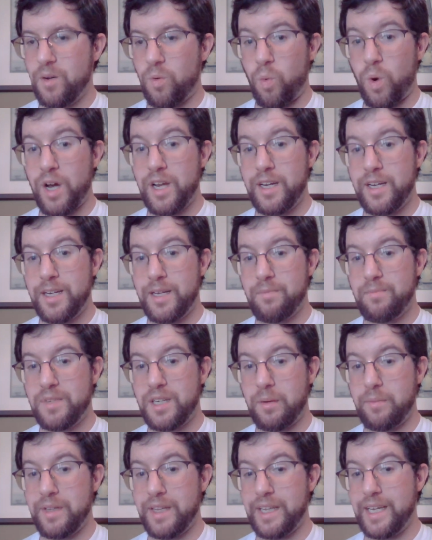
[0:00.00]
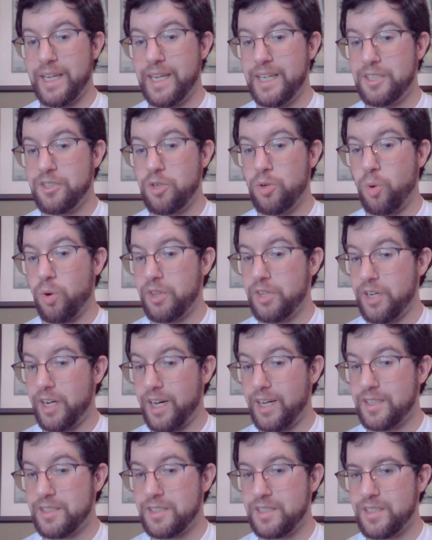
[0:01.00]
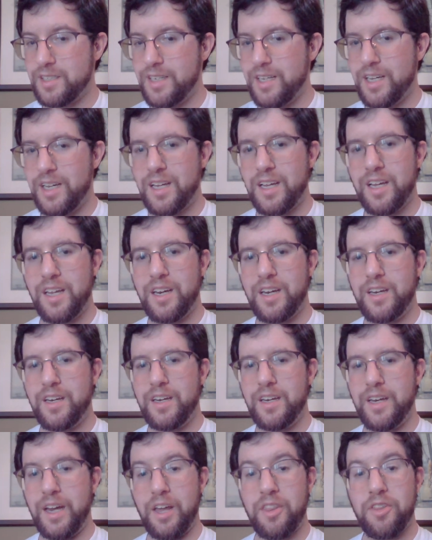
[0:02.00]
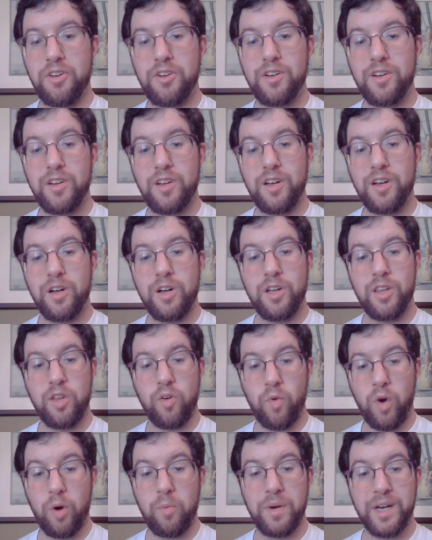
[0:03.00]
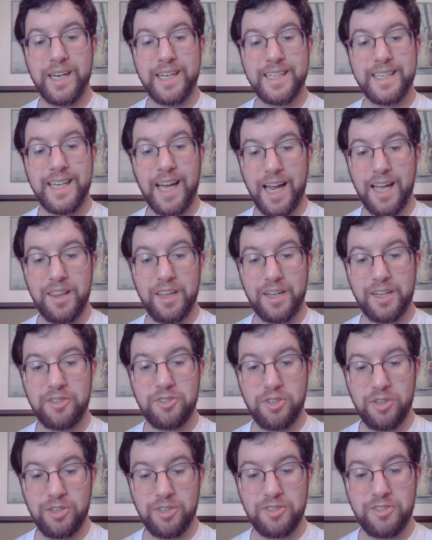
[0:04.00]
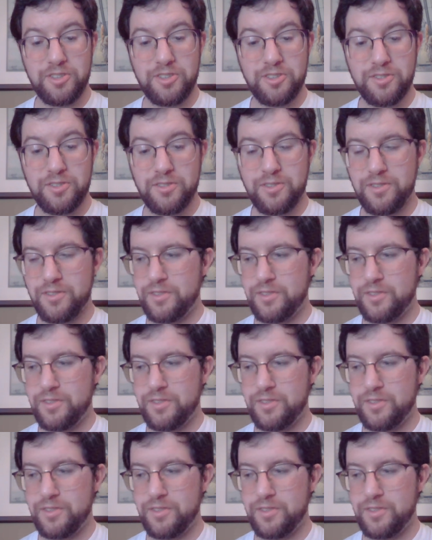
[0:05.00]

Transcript: One becoming the Eastern Orthodox, the other the Roman Catholic Church.